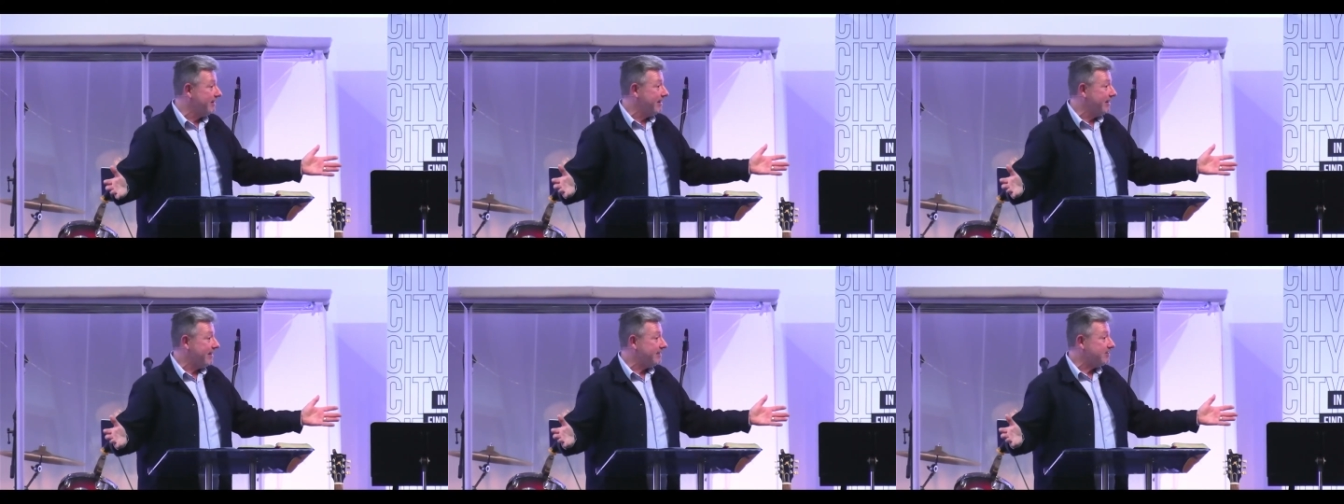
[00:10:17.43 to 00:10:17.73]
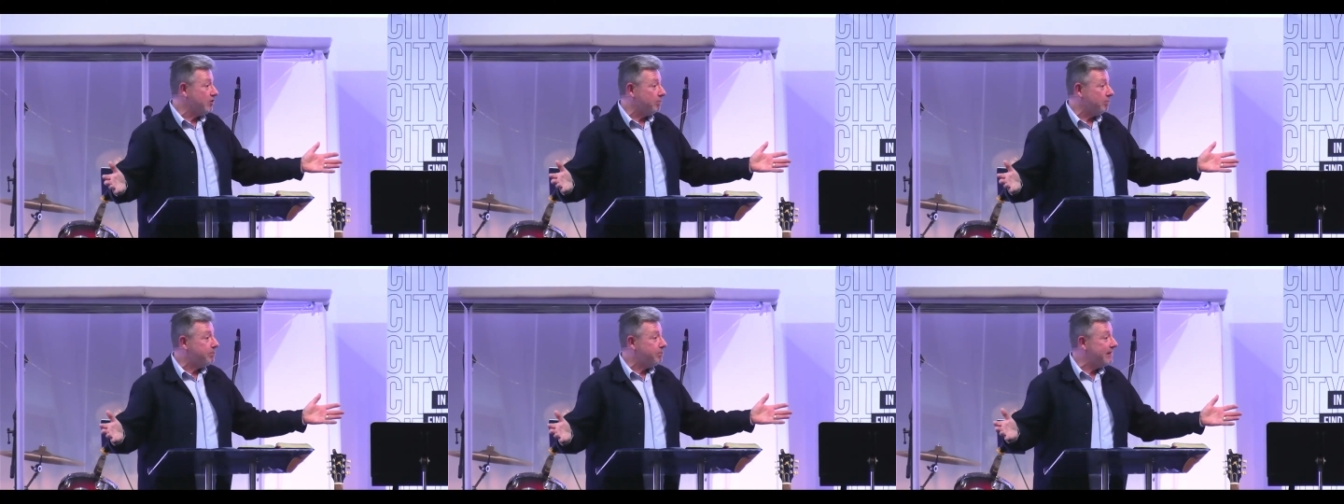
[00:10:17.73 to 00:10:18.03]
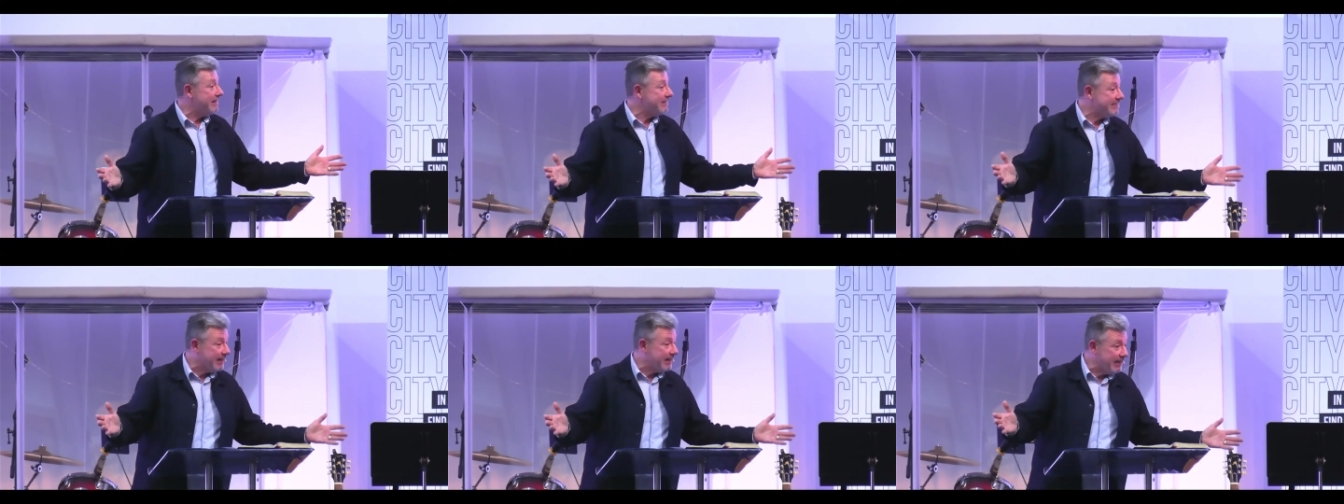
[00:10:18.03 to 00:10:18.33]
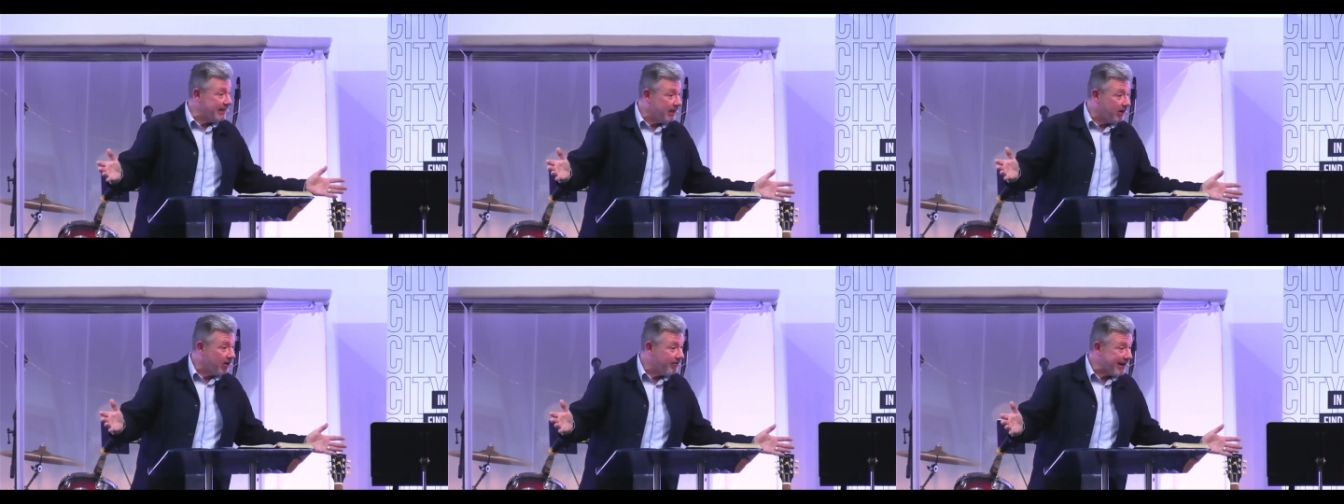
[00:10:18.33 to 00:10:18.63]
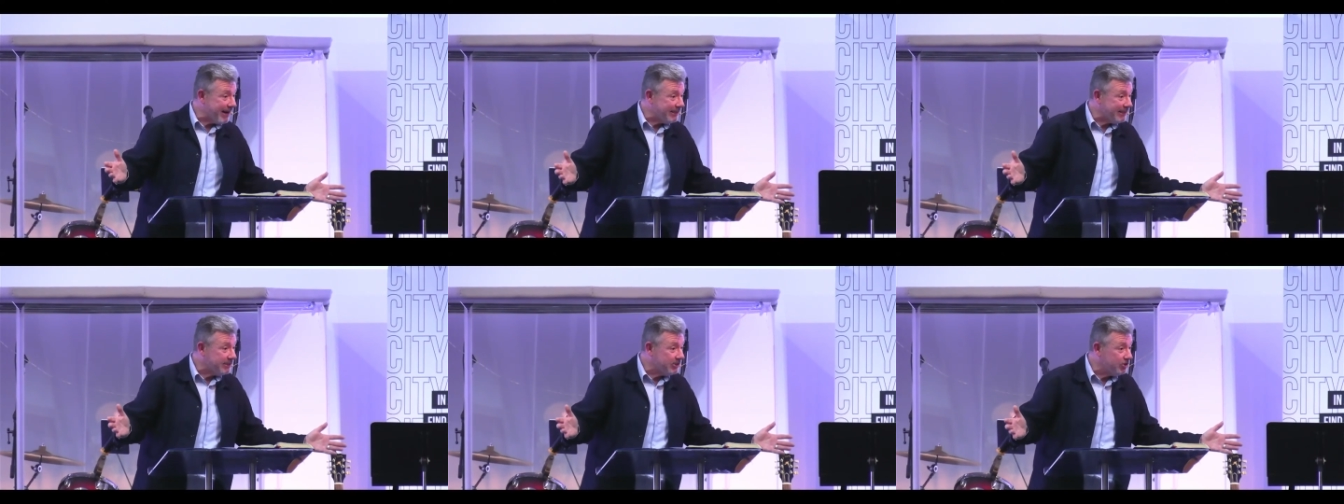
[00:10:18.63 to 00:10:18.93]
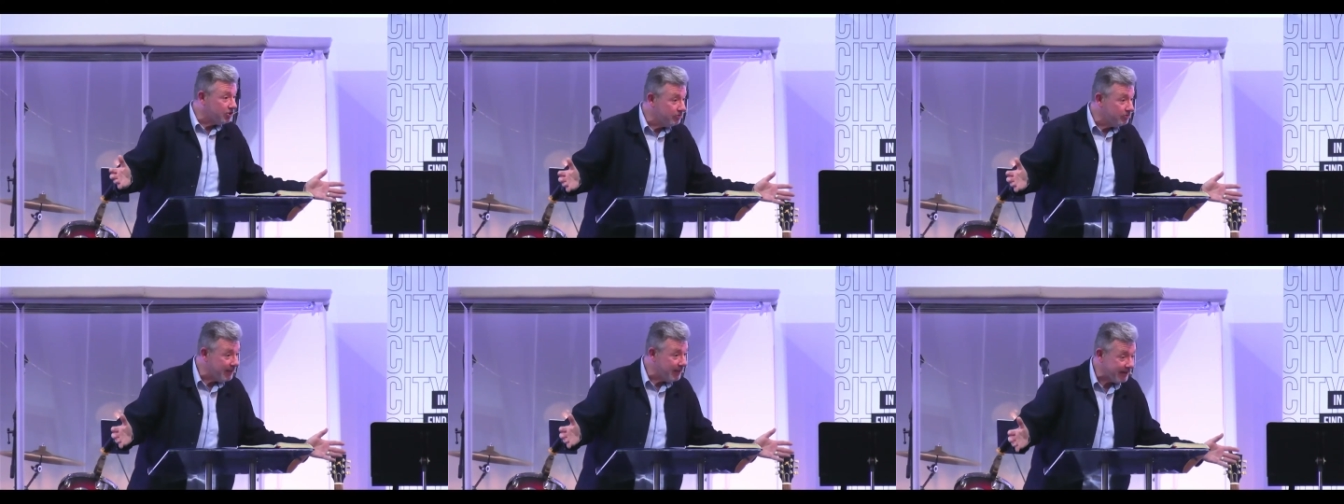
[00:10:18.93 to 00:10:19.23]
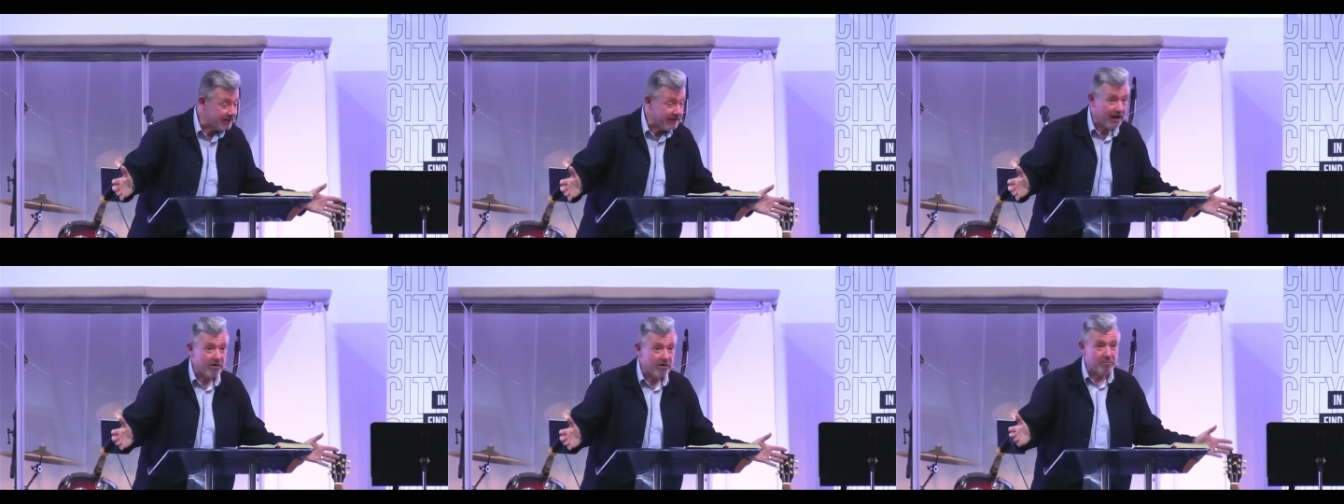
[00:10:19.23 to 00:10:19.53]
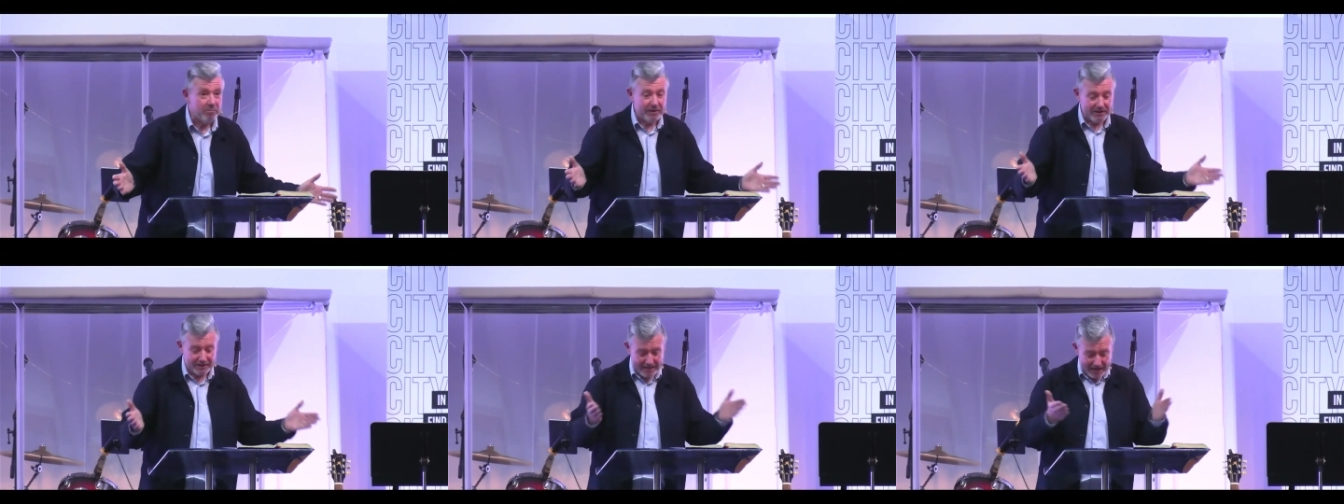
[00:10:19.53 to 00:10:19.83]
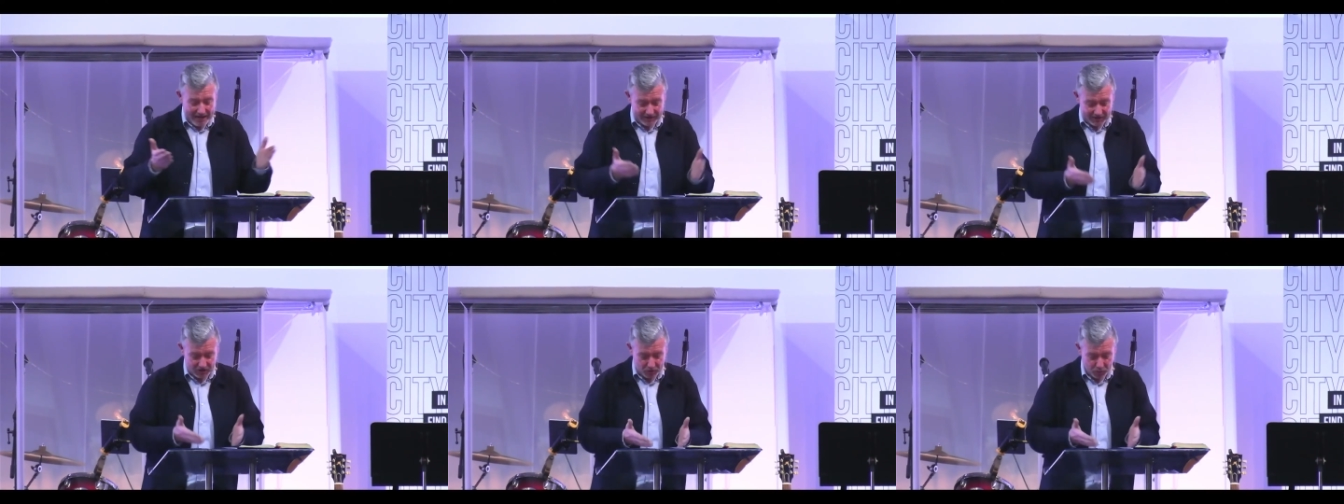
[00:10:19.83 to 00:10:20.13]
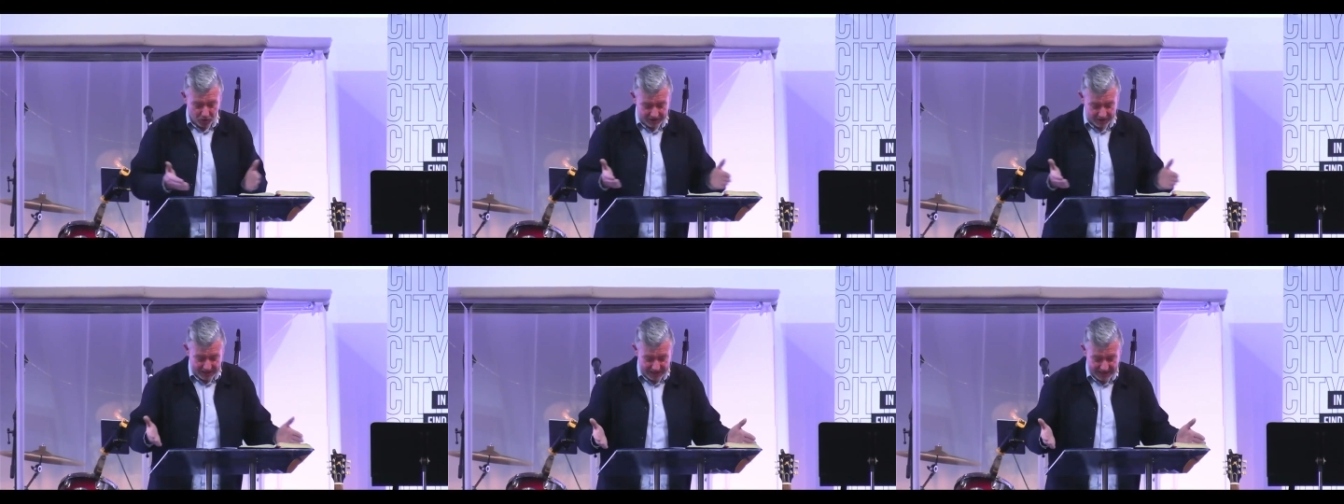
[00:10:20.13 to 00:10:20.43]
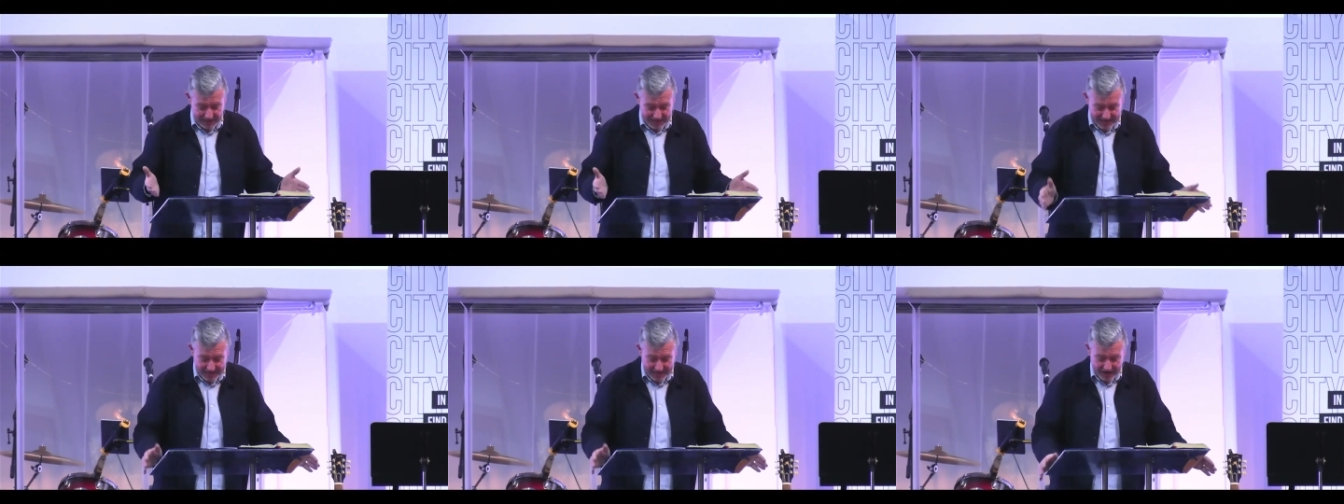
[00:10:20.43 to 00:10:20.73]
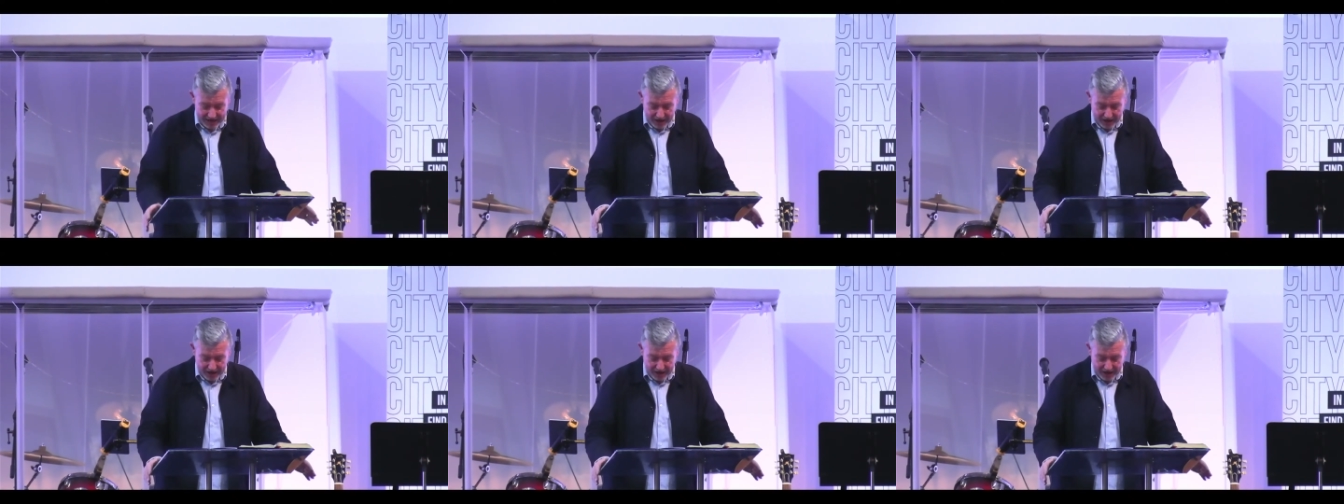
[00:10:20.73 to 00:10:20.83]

It's not politically correct to do that now, but that's what he